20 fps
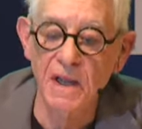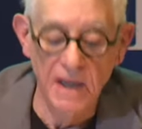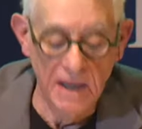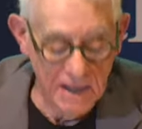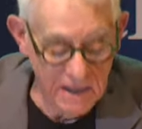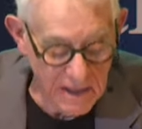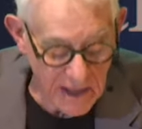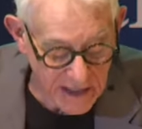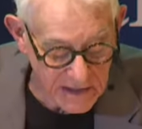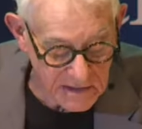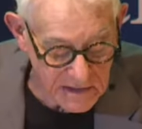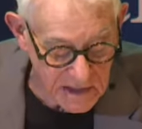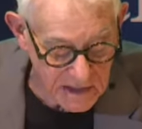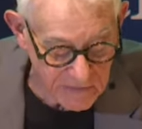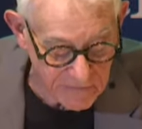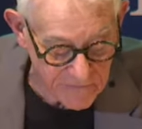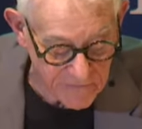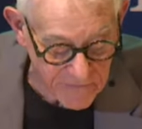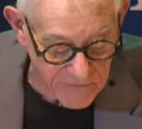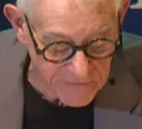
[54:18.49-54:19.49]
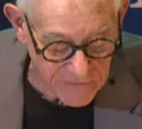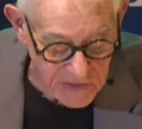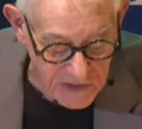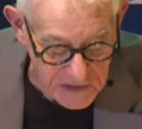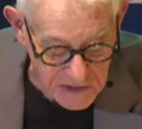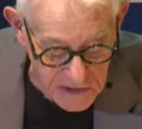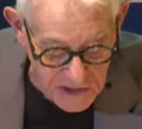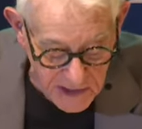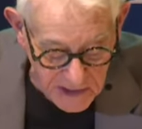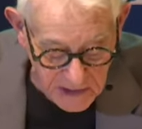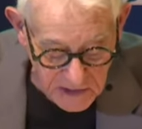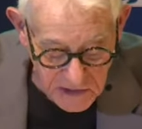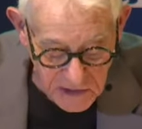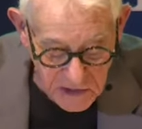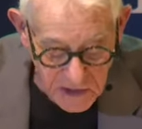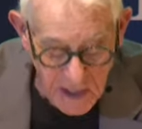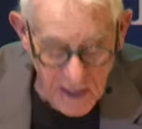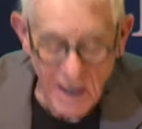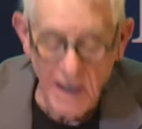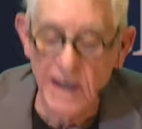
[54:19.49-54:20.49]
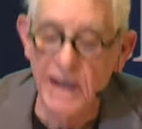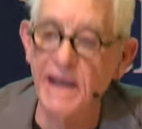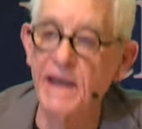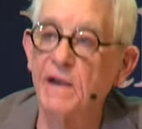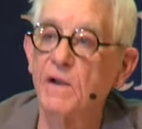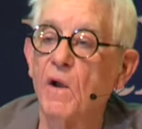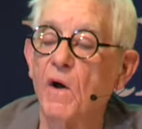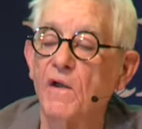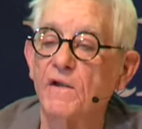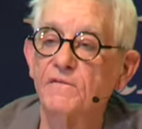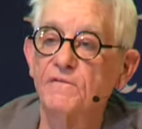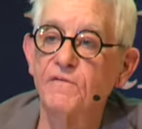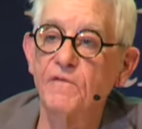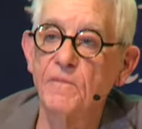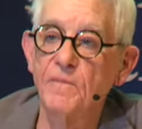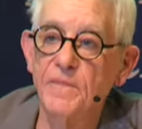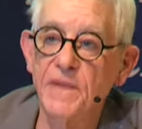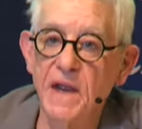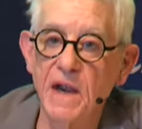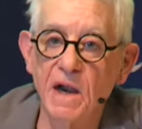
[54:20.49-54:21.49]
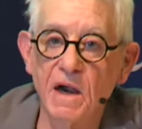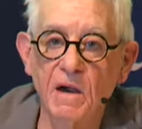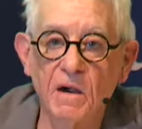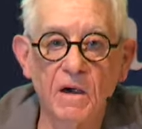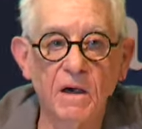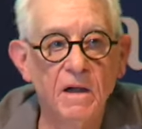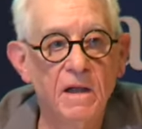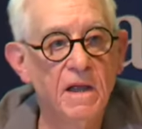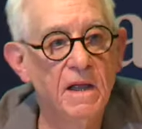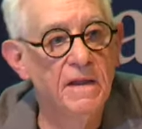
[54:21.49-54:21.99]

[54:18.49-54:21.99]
in 1956, and on from there.